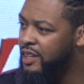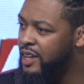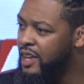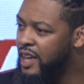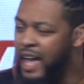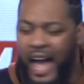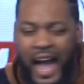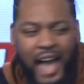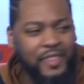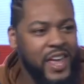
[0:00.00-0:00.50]

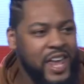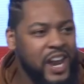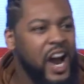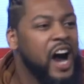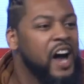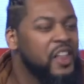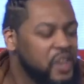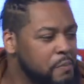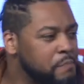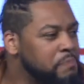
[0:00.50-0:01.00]
and then
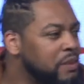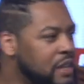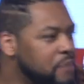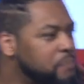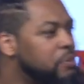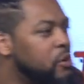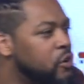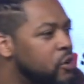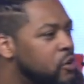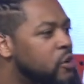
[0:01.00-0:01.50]
other
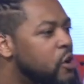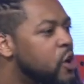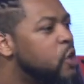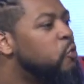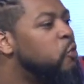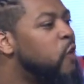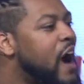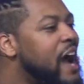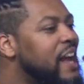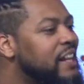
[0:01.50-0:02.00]
people
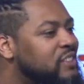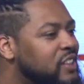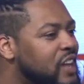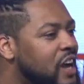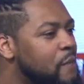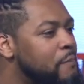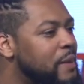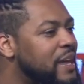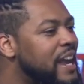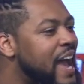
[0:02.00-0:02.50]
rise
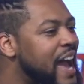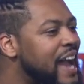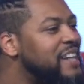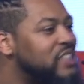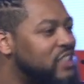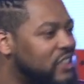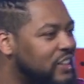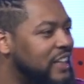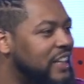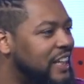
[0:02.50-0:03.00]
up and
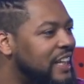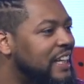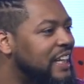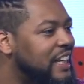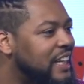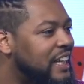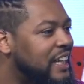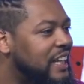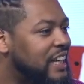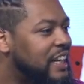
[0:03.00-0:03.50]
actually
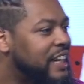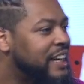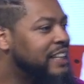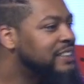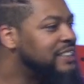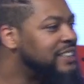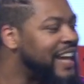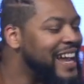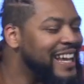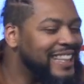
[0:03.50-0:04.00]

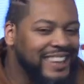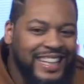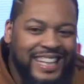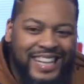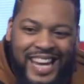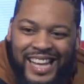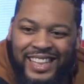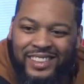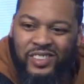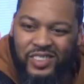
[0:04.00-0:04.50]
take the
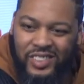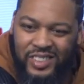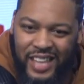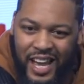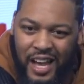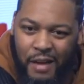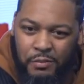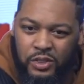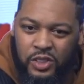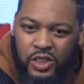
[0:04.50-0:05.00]
next
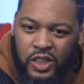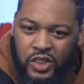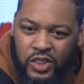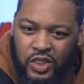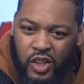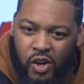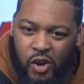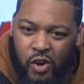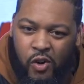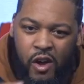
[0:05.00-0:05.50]
step to
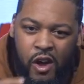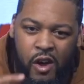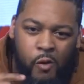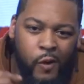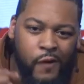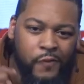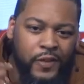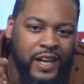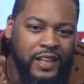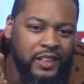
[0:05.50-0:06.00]
do
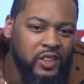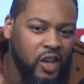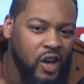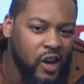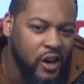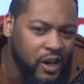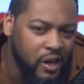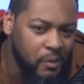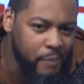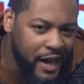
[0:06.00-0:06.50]
what they
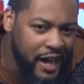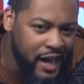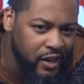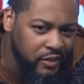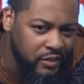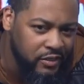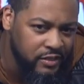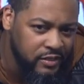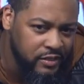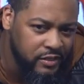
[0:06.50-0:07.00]
talk about.
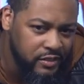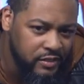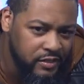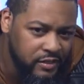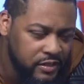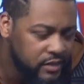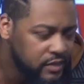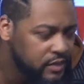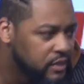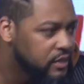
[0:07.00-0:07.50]

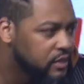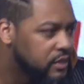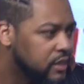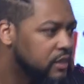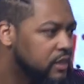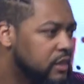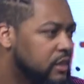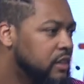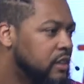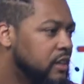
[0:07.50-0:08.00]

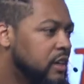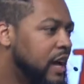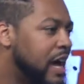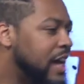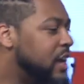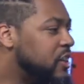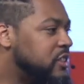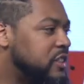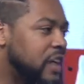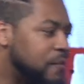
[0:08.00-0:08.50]
And
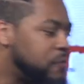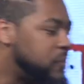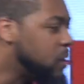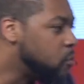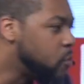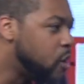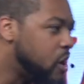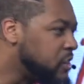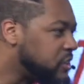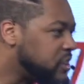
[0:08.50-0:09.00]
there's nothing
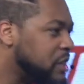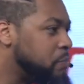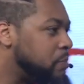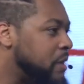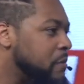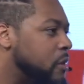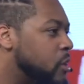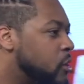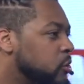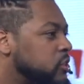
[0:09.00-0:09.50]
worse than
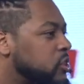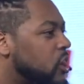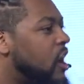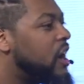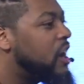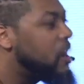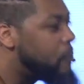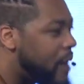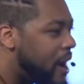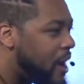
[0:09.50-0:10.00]
people who talk
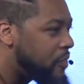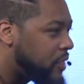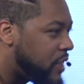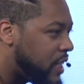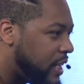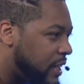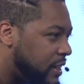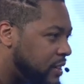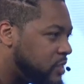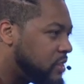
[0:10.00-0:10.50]
about
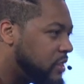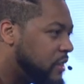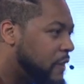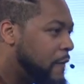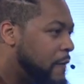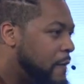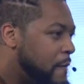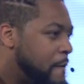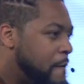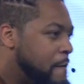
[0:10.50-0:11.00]
things.
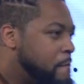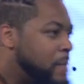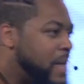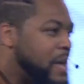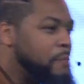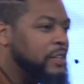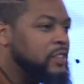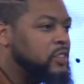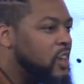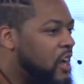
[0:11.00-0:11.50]
They've
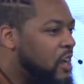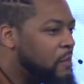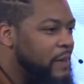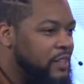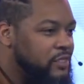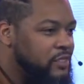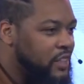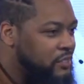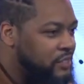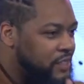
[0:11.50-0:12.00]
been talking about
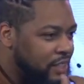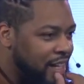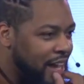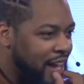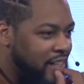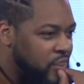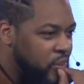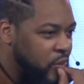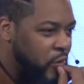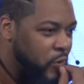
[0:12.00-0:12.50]
stuff since high
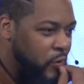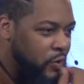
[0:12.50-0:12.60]
school.